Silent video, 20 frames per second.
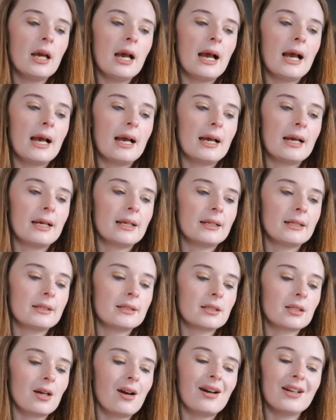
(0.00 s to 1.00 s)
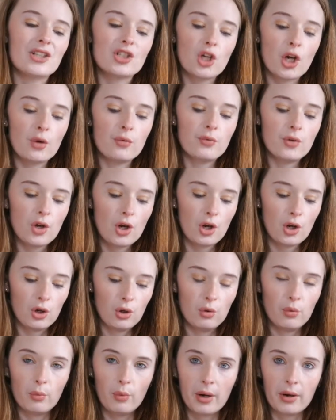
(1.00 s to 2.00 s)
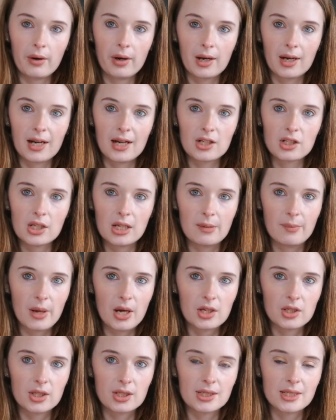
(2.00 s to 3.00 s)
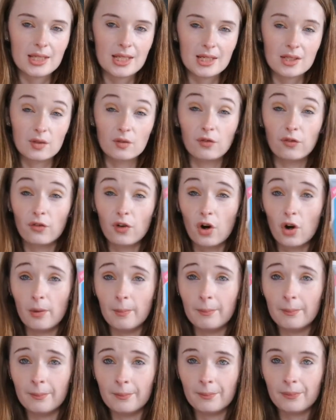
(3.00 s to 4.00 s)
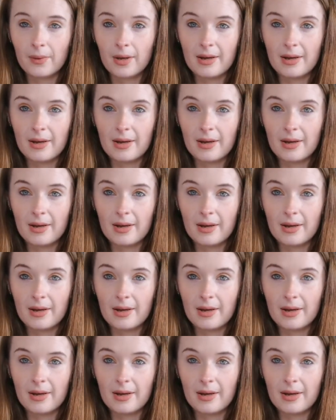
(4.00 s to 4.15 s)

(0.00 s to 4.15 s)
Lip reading: And I don't know where I can actually purchase this from.